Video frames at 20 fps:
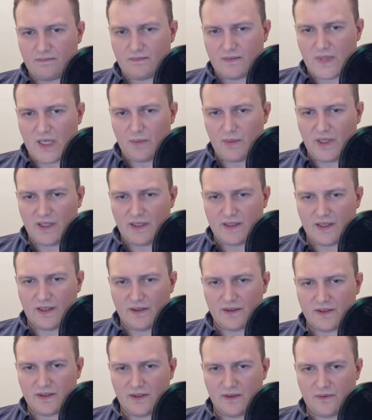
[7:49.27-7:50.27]
It
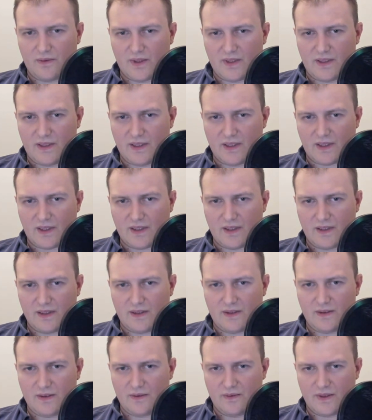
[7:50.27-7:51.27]
tells you what they're going to
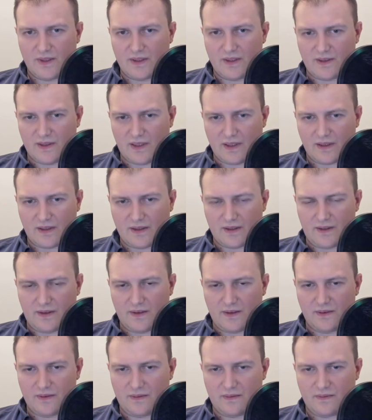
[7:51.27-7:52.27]
do, what they're not going to
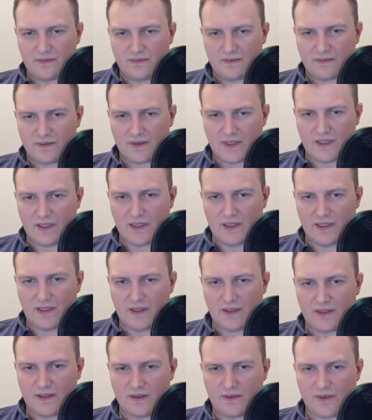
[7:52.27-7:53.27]
do.
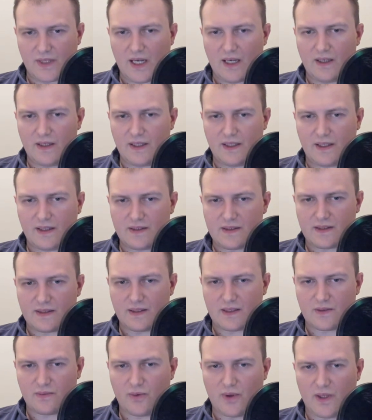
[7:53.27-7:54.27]
The reality is
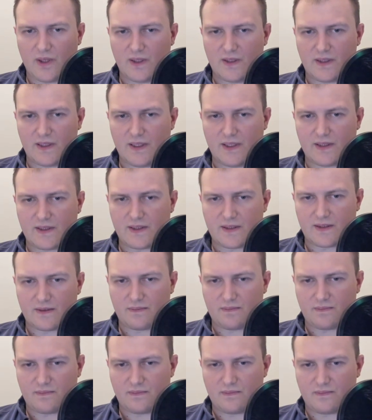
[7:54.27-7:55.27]
this wallet is
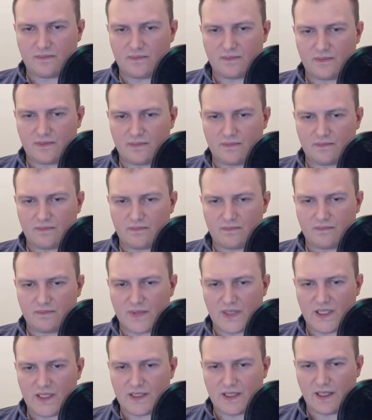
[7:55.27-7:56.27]

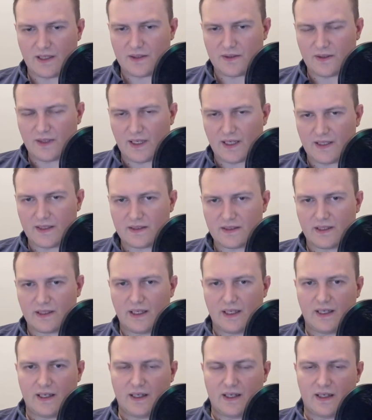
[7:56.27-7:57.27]
decentralized
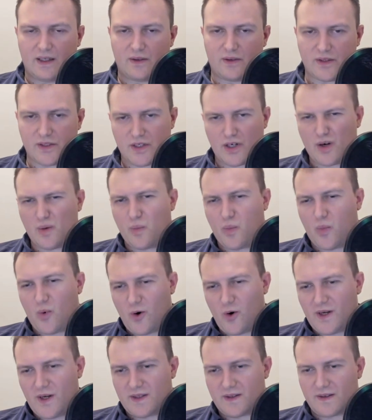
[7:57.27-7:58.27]
to a certain
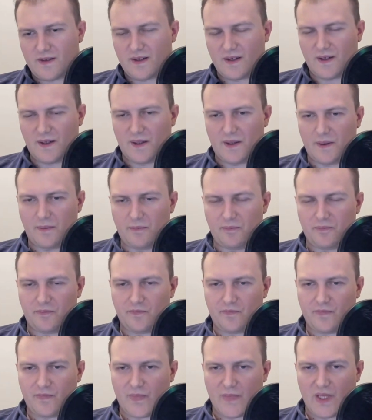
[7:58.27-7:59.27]
point.
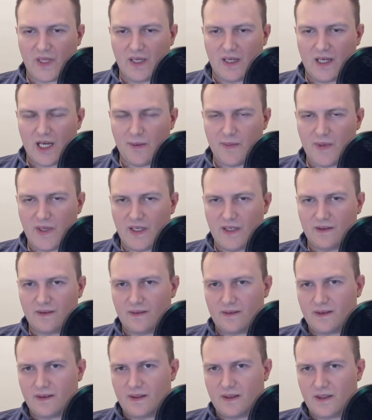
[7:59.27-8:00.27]

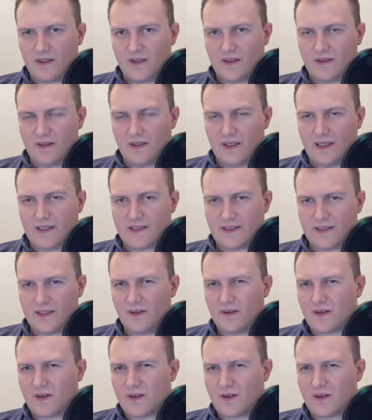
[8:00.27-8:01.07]
It still